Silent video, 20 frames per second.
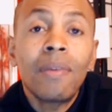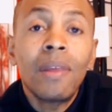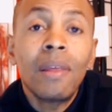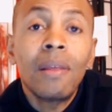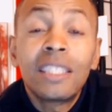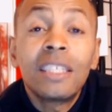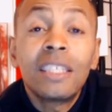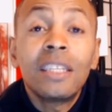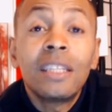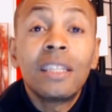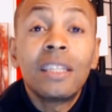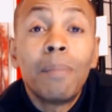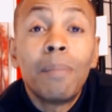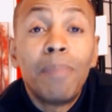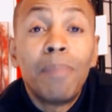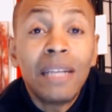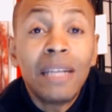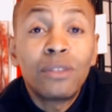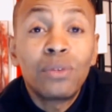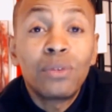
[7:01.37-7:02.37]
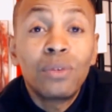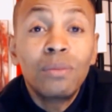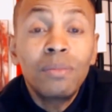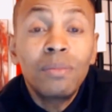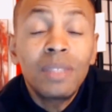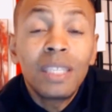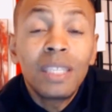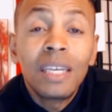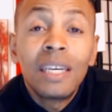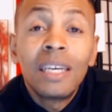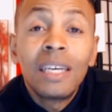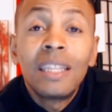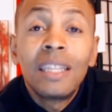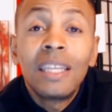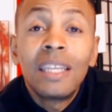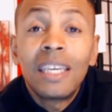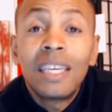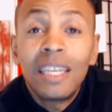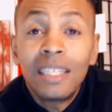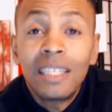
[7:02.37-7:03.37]
to list the bedrooms,
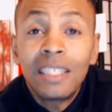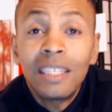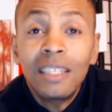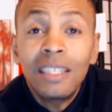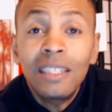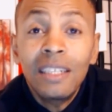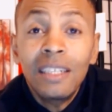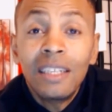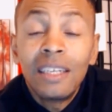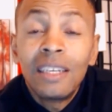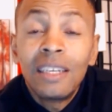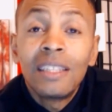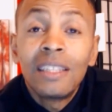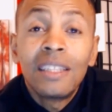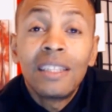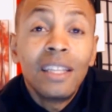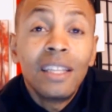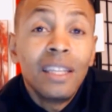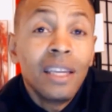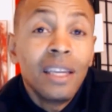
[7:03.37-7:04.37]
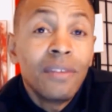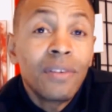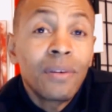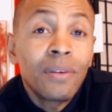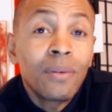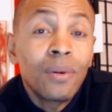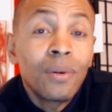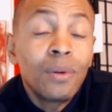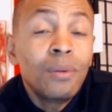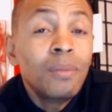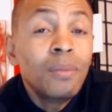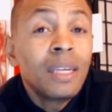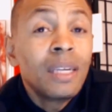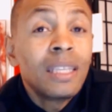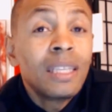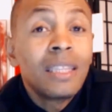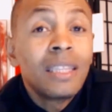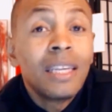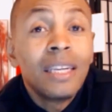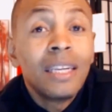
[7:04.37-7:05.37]
the kitchen, the living room,
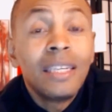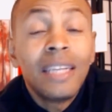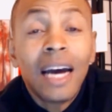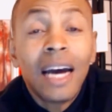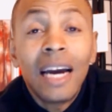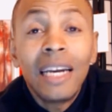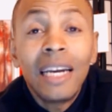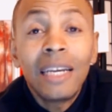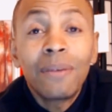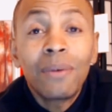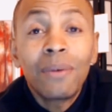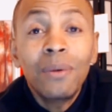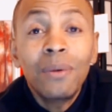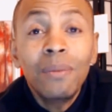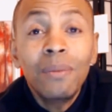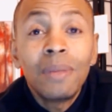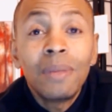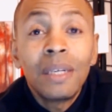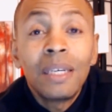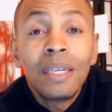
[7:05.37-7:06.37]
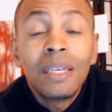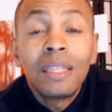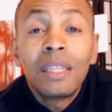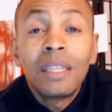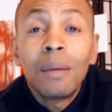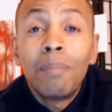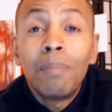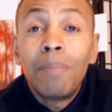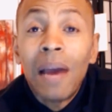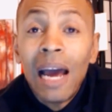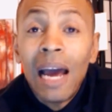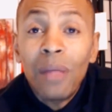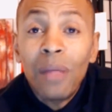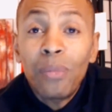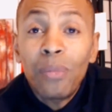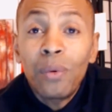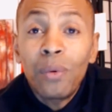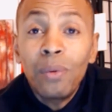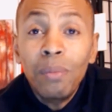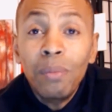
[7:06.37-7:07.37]
the dining room, the
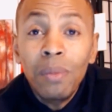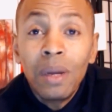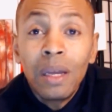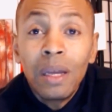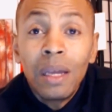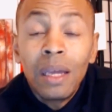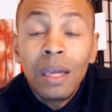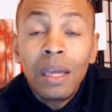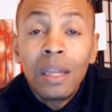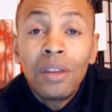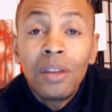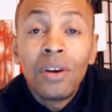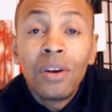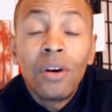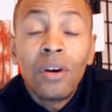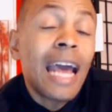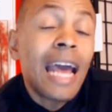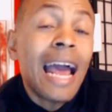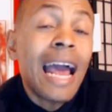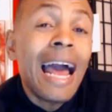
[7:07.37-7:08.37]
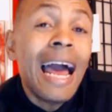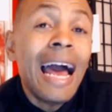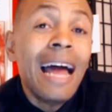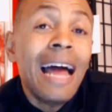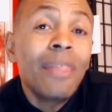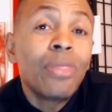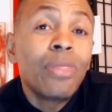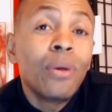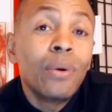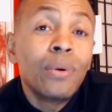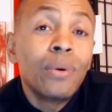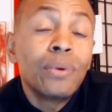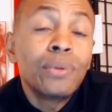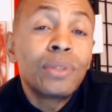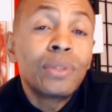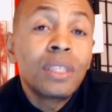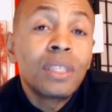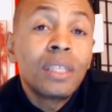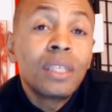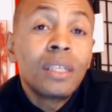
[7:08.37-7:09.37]
bathroom. So you're going to add
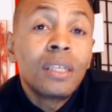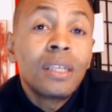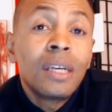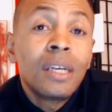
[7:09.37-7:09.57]
those